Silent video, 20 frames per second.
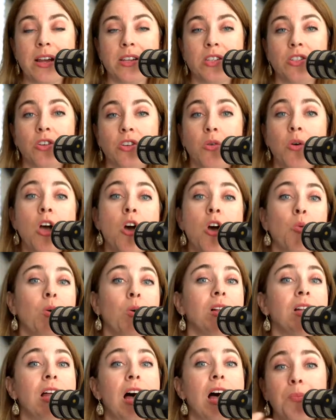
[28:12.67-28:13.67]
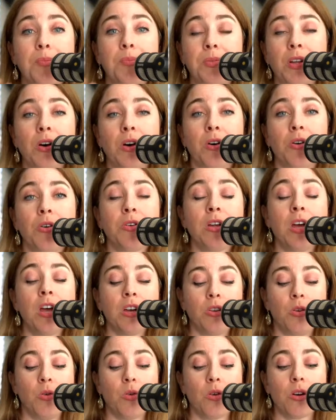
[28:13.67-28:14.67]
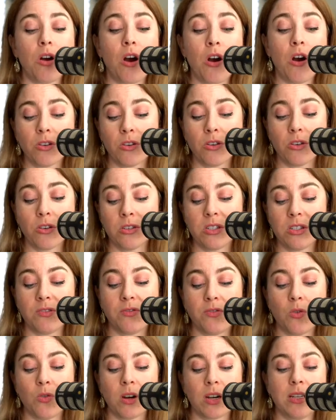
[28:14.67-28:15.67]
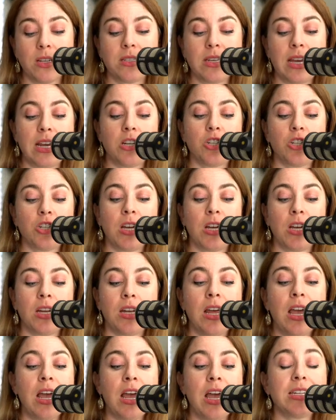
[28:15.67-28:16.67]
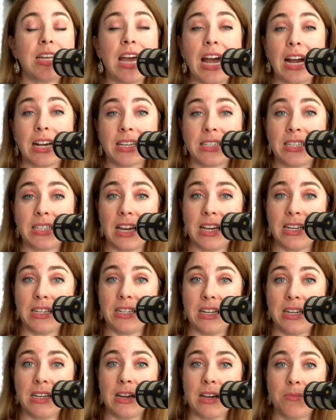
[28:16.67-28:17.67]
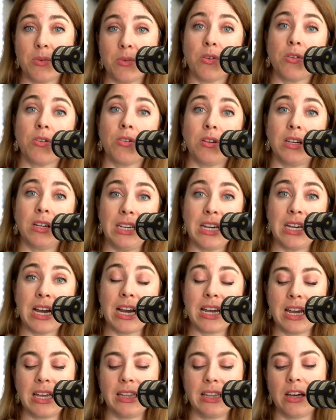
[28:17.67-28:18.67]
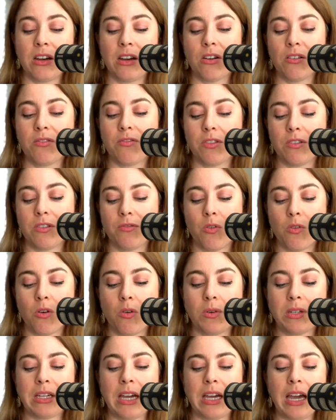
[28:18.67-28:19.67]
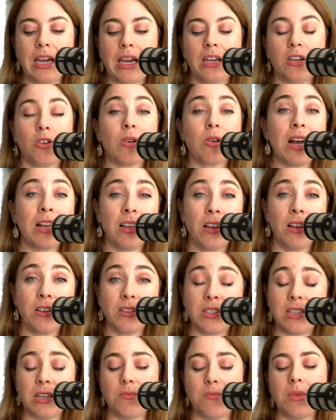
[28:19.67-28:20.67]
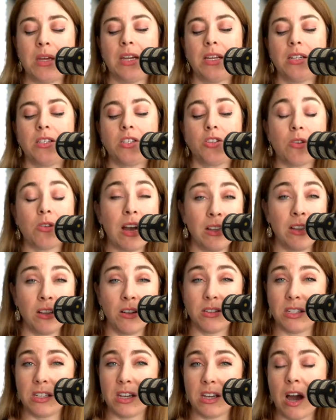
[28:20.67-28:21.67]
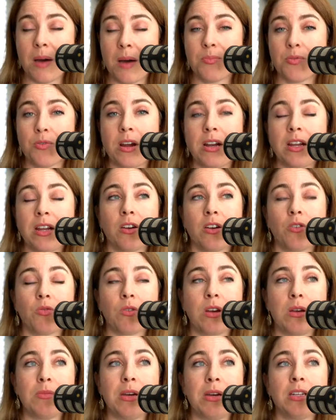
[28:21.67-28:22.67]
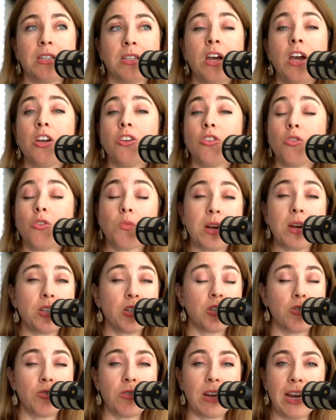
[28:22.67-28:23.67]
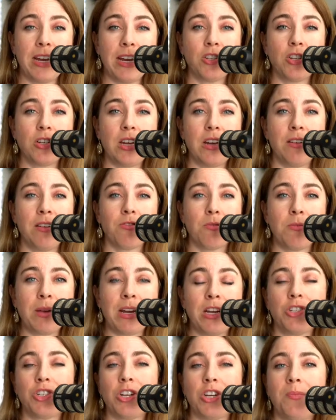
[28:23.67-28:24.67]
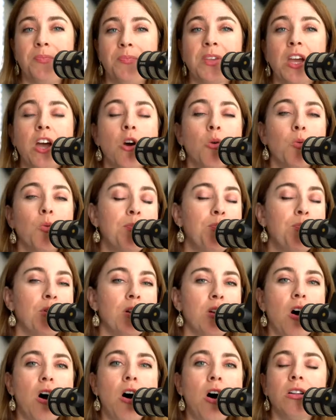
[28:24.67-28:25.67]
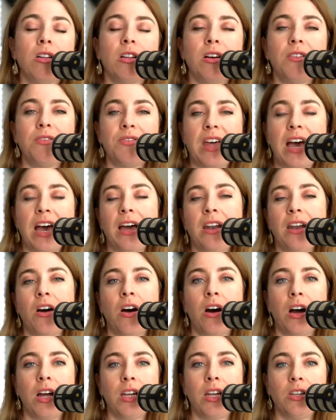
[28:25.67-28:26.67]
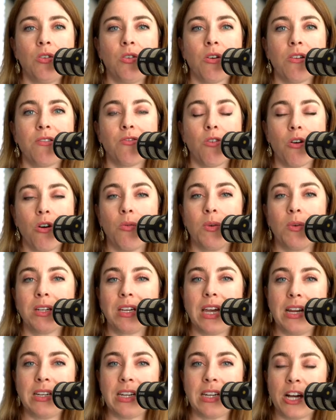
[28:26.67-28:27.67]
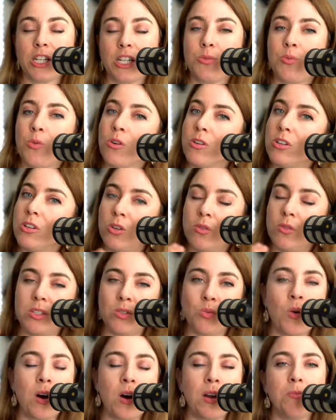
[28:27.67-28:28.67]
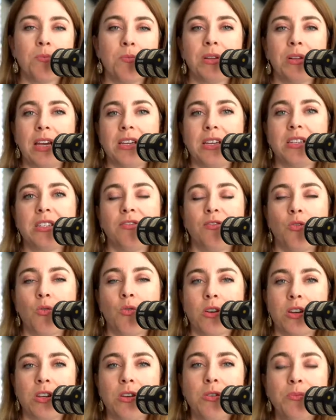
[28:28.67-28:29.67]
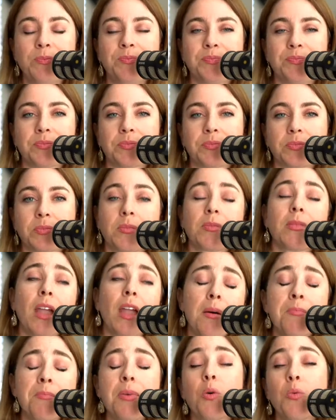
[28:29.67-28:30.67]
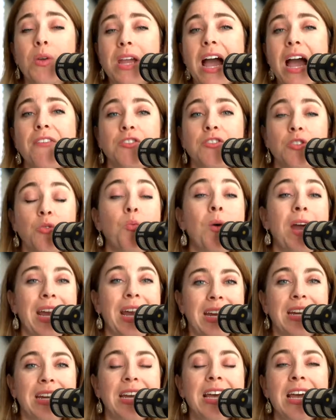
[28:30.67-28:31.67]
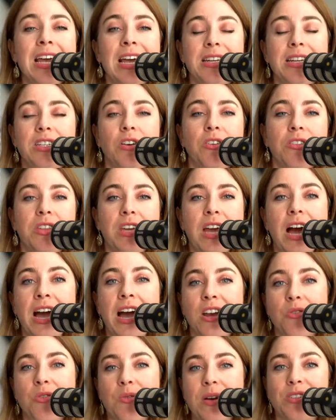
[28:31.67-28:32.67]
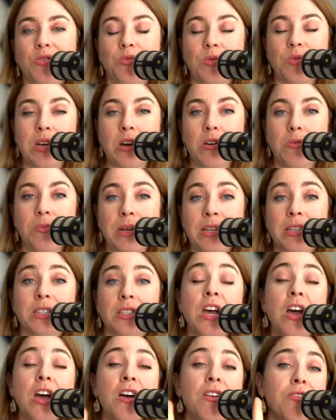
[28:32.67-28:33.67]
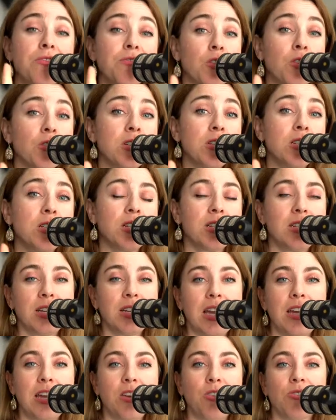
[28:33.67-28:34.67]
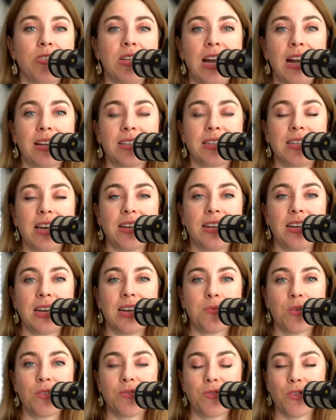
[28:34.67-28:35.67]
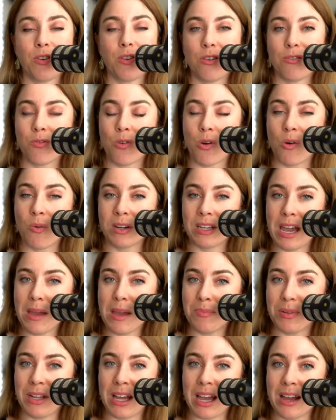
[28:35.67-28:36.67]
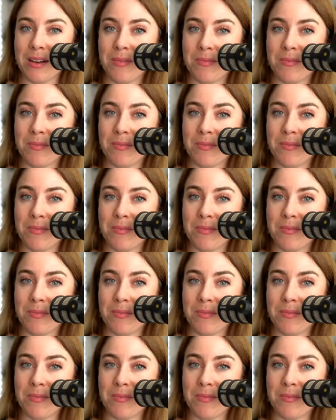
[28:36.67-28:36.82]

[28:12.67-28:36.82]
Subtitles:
So we'll upload your articles of organization, tax ID number, EIN letter for the 401k, your LLC minutes, your LLC operating agreement, your registered agent information. We put all of that on your 401k dashboard, so it's one place for you. But we have to wait until the IRS reopens. First, to get your tax ID number for your 401k plan.